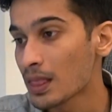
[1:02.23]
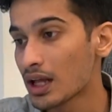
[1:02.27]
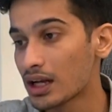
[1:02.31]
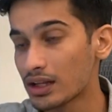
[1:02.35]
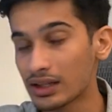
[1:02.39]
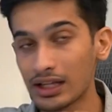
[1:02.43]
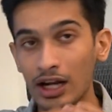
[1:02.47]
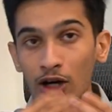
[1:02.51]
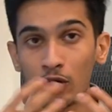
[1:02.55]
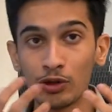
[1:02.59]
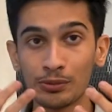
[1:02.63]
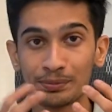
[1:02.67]

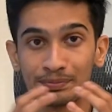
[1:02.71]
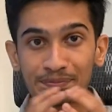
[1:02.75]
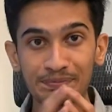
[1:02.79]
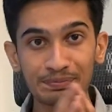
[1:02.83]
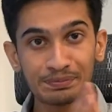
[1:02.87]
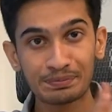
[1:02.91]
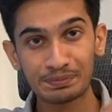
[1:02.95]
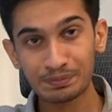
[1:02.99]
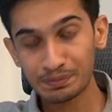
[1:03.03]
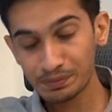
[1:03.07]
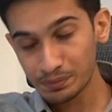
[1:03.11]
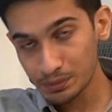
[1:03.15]
Now,
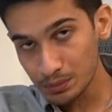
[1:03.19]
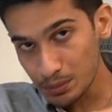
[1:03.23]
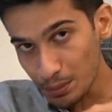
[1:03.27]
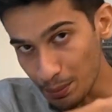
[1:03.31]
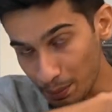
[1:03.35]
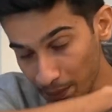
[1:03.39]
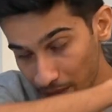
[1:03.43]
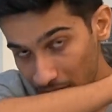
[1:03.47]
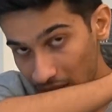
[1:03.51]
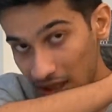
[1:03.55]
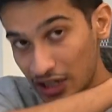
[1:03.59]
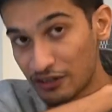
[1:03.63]

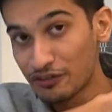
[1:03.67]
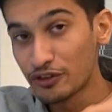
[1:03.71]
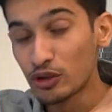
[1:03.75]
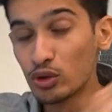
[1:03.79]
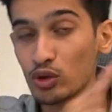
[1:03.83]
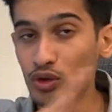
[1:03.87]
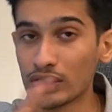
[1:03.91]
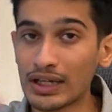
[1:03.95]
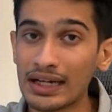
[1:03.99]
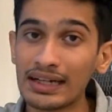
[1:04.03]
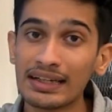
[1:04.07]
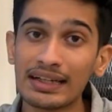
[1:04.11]
if you
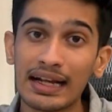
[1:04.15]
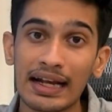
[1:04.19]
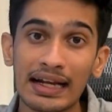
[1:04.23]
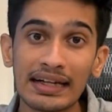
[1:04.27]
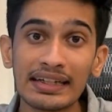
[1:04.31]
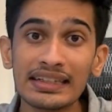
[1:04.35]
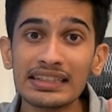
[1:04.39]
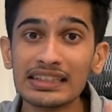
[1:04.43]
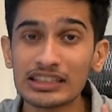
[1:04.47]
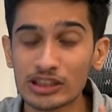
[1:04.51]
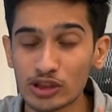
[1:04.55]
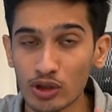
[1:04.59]
look at
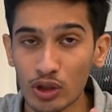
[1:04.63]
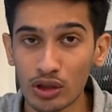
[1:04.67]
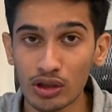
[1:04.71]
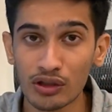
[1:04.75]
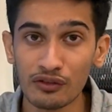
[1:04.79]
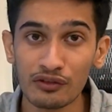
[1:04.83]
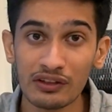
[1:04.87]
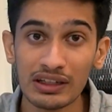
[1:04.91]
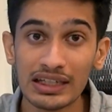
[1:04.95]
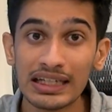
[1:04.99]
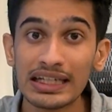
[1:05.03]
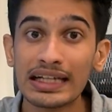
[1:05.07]
any sort
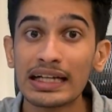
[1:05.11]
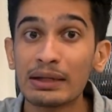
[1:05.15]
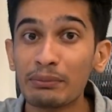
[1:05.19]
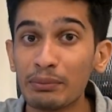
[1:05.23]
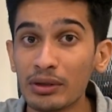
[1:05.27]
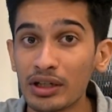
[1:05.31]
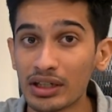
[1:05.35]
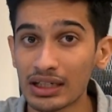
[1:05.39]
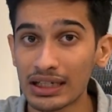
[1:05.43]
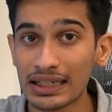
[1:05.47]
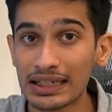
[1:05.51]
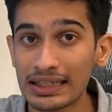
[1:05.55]
of
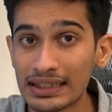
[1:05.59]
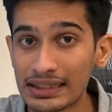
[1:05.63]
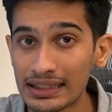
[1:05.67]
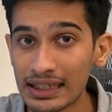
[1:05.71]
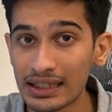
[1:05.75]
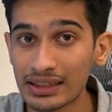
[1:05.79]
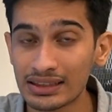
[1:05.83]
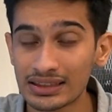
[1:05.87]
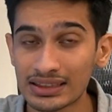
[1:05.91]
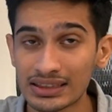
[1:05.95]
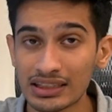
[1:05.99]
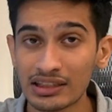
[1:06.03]
labor
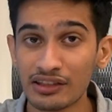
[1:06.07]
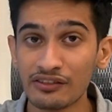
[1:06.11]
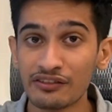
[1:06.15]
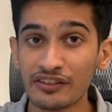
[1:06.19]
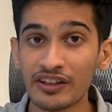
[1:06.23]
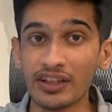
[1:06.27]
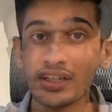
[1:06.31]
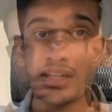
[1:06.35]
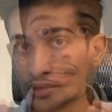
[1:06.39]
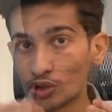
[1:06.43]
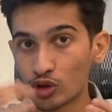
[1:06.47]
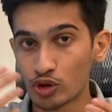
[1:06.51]
intensive,
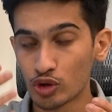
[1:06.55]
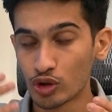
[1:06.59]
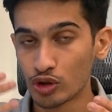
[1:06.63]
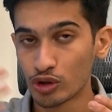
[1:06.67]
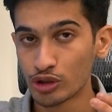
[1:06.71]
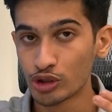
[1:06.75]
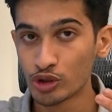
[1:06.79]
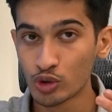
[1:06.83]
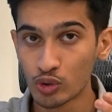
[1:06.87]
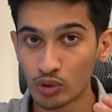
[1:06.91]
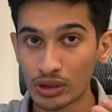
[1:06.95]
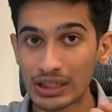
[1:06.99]

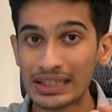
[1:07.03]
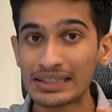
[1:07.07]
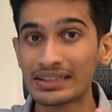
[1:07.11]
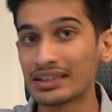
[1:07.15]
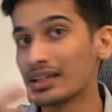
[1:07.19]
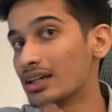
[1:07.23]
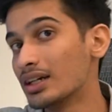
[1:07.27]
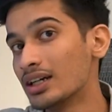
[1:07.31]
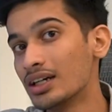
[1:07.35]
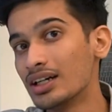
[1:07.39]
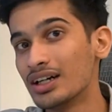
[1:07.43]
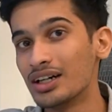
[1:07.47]
unit,
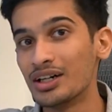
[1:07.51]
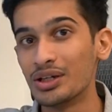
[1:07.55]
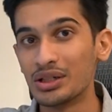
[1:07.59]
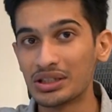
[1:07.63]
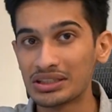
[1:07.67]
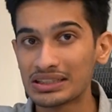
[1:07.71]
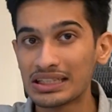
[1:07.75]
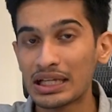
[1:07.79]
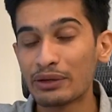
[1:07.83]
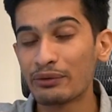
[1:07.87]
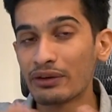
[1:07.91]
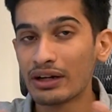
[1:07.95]

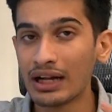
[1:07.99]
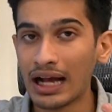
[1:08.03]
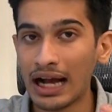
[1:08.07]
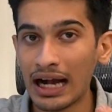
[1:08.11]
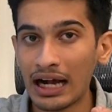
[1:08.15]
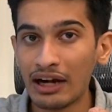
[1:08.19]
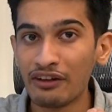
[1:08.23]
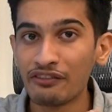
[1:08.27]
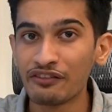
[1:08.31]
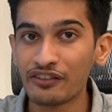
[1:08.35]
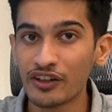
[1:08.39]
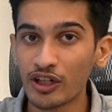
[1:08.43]
they will
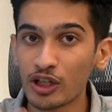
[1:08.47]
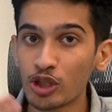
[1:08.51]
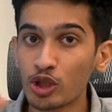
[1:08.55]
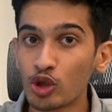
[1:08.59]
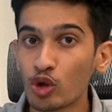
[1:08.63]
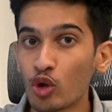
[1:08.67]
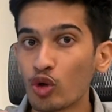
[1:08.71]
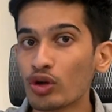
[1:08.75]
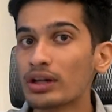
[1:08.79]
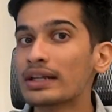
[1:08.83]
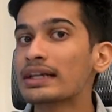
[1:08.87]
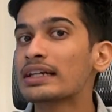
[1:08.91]
have a
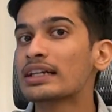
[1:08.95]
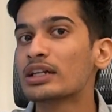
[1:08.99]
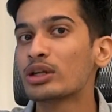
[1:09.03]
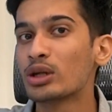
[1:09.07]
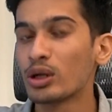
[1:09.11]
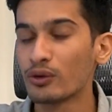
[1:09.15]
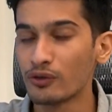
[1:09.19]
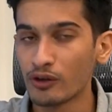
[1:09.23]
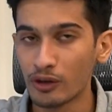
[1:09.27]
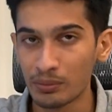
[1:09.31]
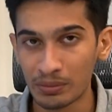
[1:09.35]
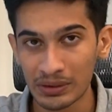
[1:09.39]
low degree
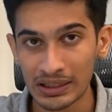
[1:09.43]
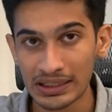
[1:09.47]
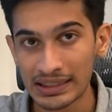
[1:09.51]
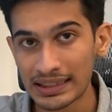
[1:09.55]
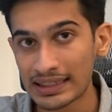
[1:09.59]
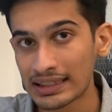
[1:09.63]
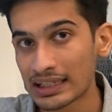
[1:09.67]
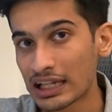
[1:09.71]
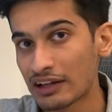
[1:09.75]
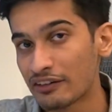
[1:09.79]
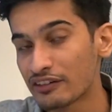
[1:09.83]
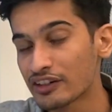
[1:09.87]
of
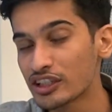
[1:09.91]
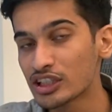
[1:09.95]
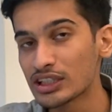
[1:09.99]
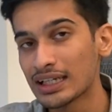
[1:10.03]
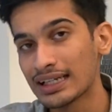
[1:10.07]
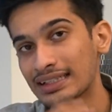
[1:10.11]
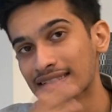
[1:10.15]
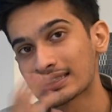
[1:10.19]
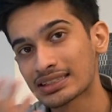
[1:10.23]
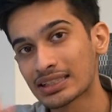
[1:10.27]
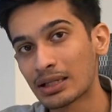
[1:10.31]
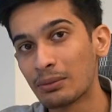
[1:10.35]
operating leverage
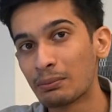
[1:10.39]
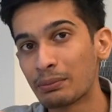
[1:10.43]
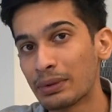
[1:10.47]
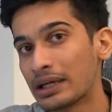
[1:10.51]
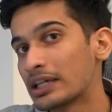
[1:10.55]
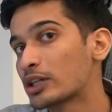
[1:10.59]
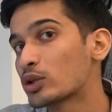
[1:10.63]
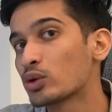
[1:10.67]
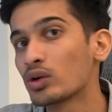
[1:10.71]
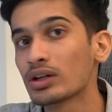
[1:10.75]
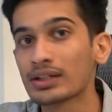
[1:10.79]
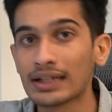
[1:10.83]
as
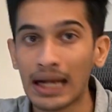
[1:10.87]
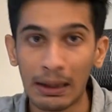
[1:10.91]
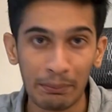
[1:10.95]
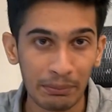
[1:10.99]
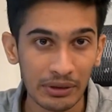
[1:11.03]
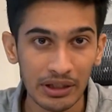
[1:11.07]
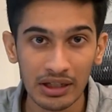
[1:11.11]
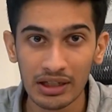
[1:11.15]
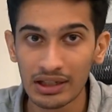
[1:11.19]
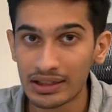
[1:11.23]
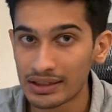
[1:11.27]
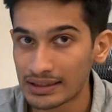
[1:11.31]
compared to a
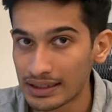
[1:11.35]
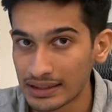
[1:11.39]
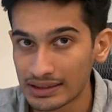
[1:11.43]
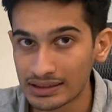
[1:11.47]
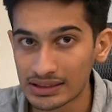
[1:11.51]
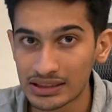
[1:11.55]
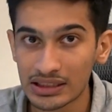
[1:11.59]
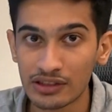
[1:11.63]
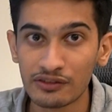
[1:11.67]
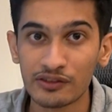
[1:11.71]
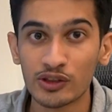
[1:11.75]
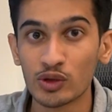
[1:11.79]
capital
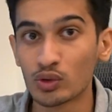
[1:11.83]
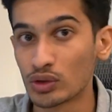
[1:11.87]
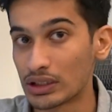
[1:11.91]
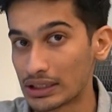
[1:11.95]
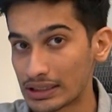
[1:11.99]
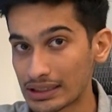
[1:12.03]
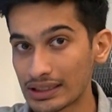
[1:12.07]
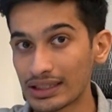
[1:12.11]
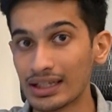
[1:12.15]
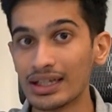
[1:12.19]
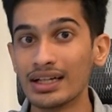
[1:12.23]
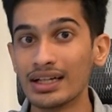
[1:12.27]
intensive unit.